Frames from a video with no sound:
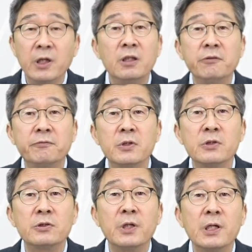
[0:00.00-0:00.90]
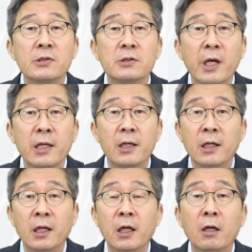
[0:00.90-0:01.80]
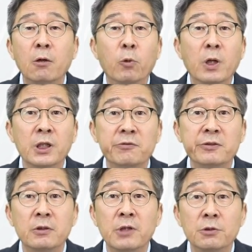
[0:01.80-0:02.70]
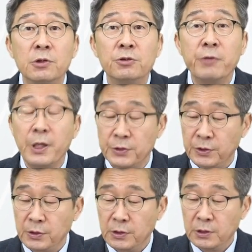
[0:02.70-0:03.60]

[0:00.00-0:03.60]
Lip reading: different strength data or even residual stress.